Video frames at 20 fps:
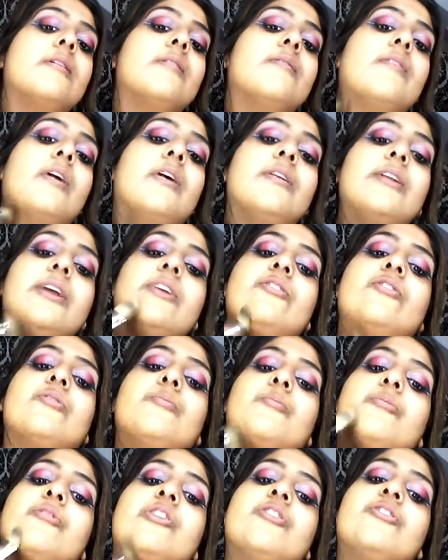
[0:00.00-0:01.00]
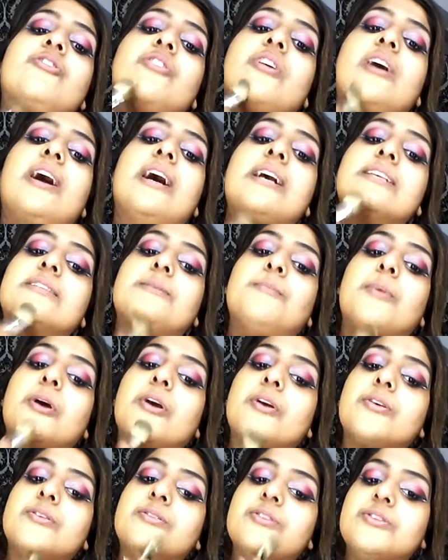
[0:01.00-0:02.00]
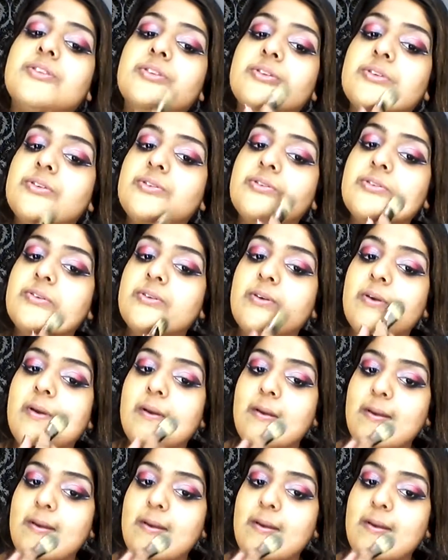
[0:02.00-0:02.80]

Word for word: foundation brush as opposed to